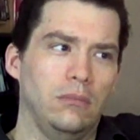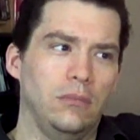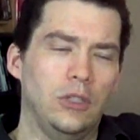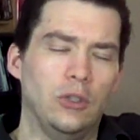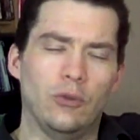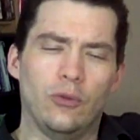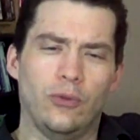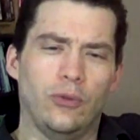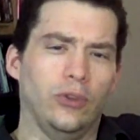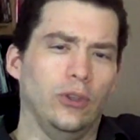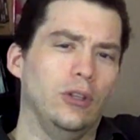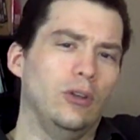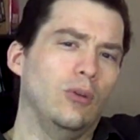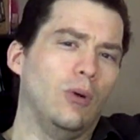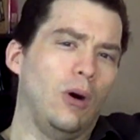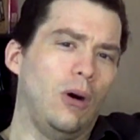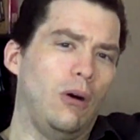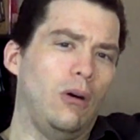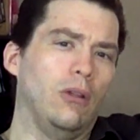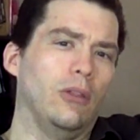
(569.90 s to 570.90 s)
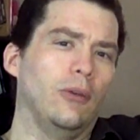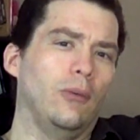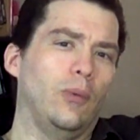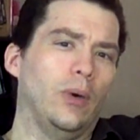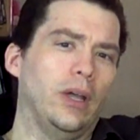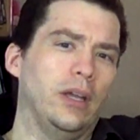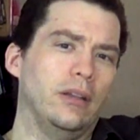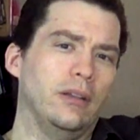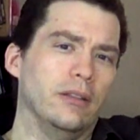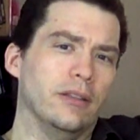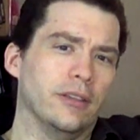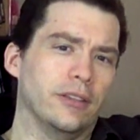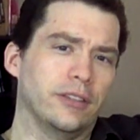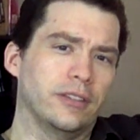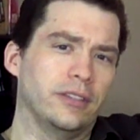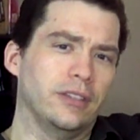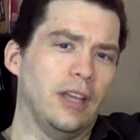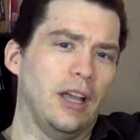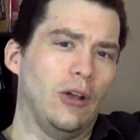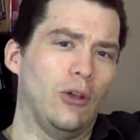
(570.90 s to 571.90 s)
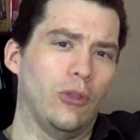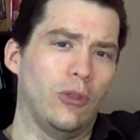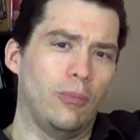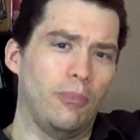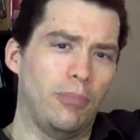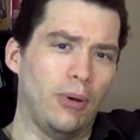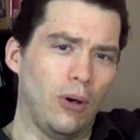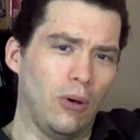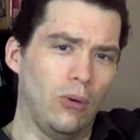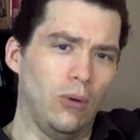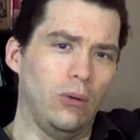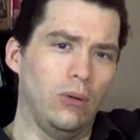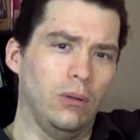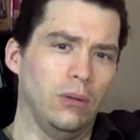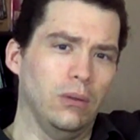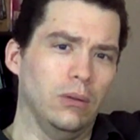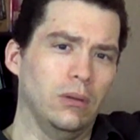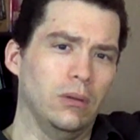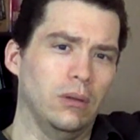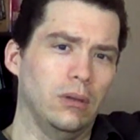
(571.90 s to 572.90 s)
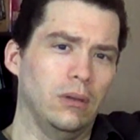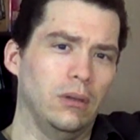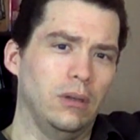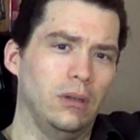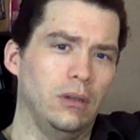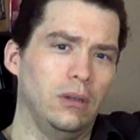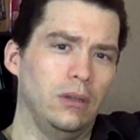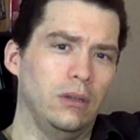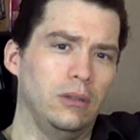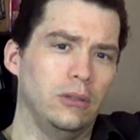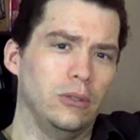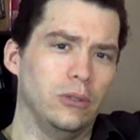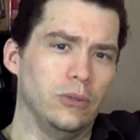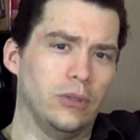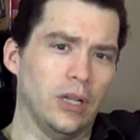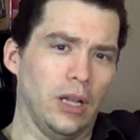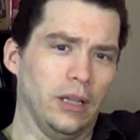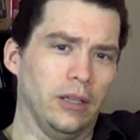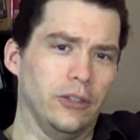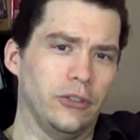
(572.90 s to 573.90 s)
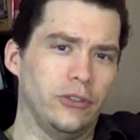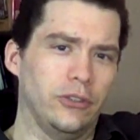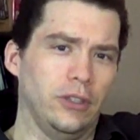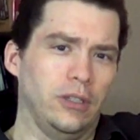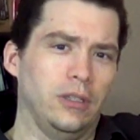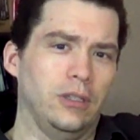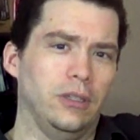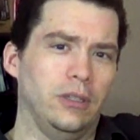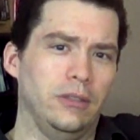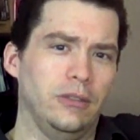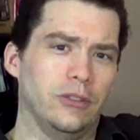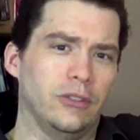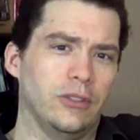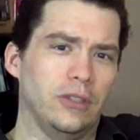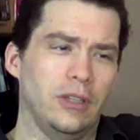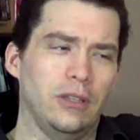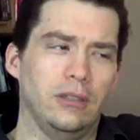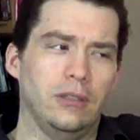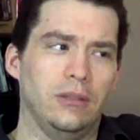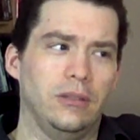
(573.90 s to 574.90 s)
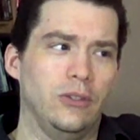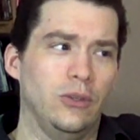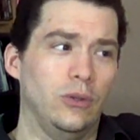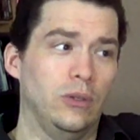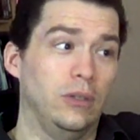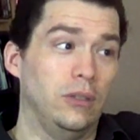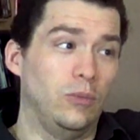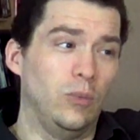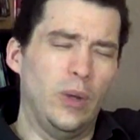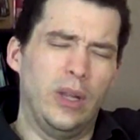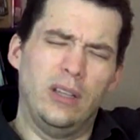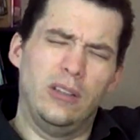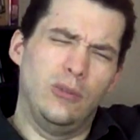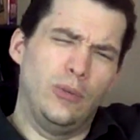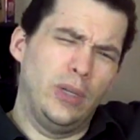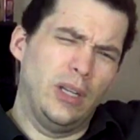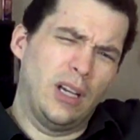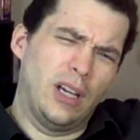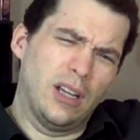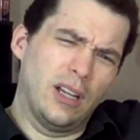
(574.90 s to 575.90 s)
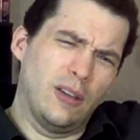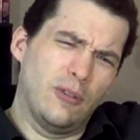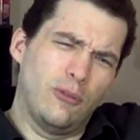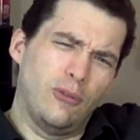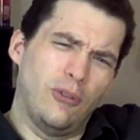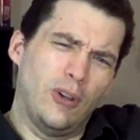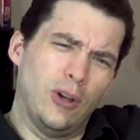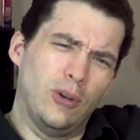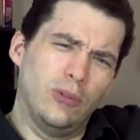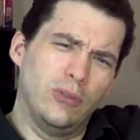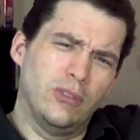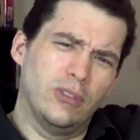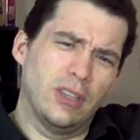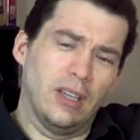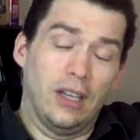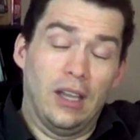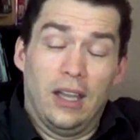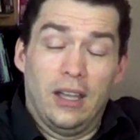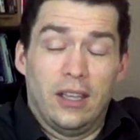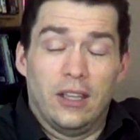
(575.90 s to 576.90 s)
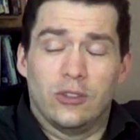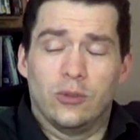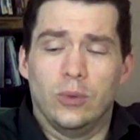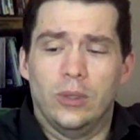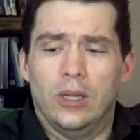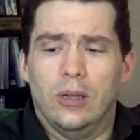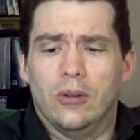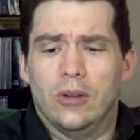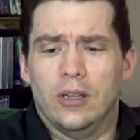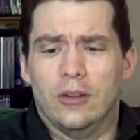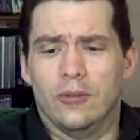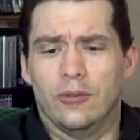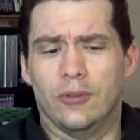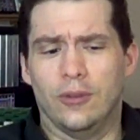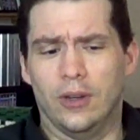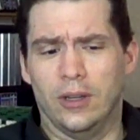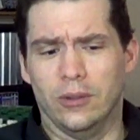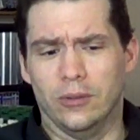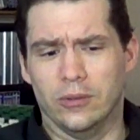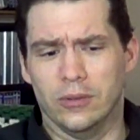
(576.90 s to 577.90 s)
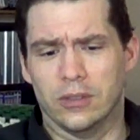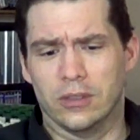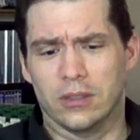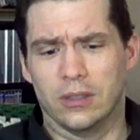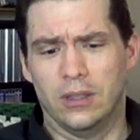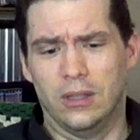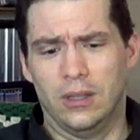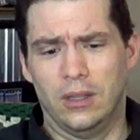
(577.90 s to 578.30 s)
you flew all the way to the South Pole to tell us you couldn't do we not have phones? I guess we don't have phones.